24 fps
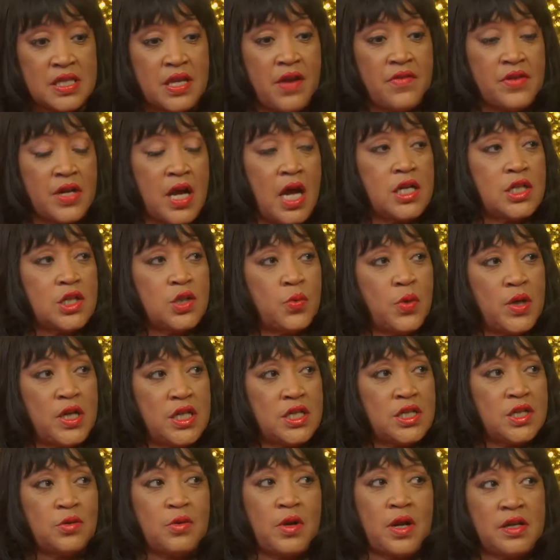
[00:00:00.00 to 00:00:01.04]
seven out of
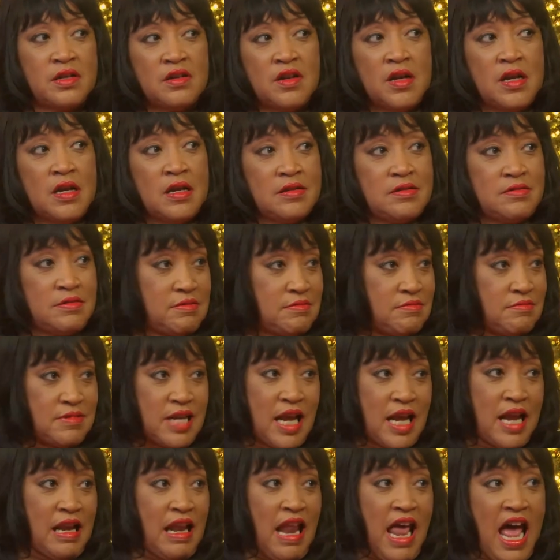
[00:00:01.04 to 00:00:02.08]
22, and
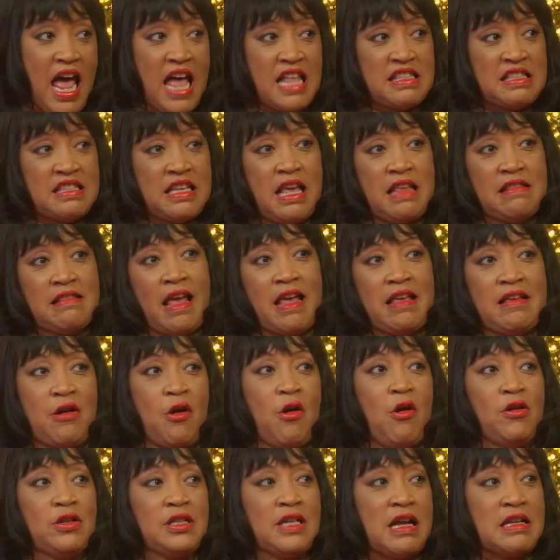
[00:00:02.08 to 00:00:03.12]
10 lines in, they
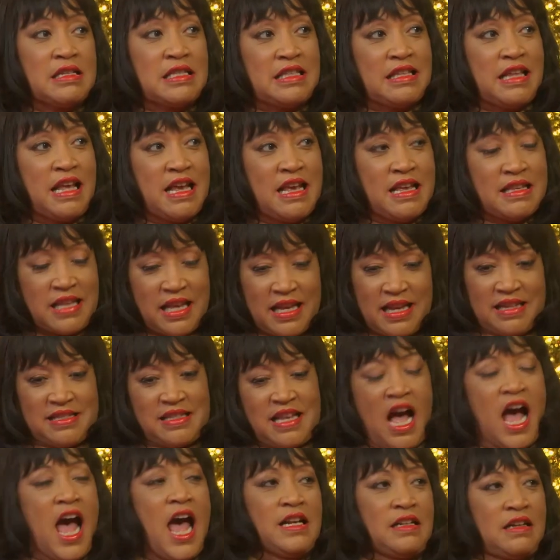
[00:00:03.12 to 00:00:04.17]
called downstairs, they
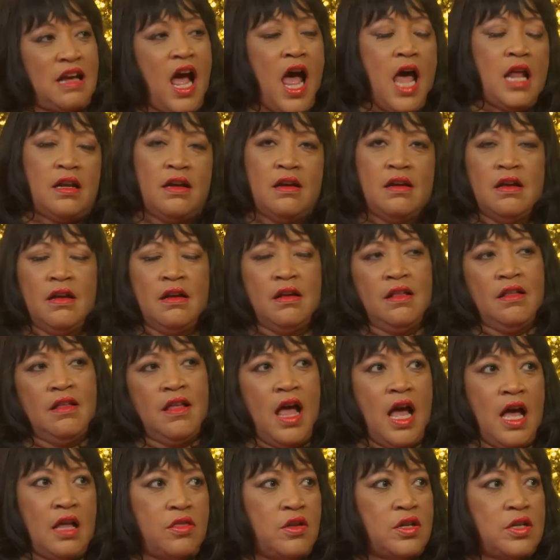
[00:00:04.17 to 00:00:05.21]
cut, cut.
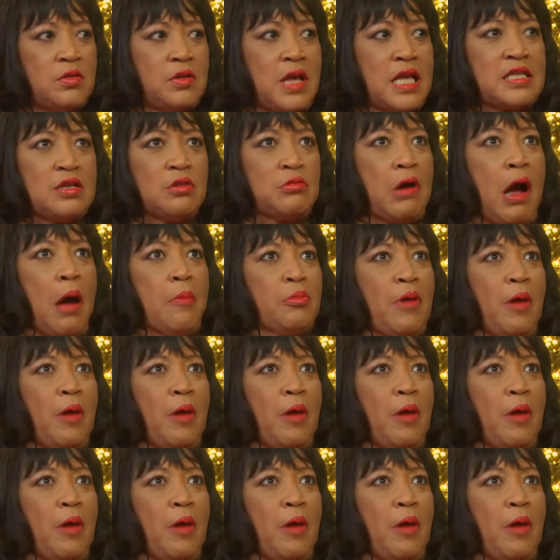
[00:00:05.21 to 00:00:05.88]
I thought they I said, I'm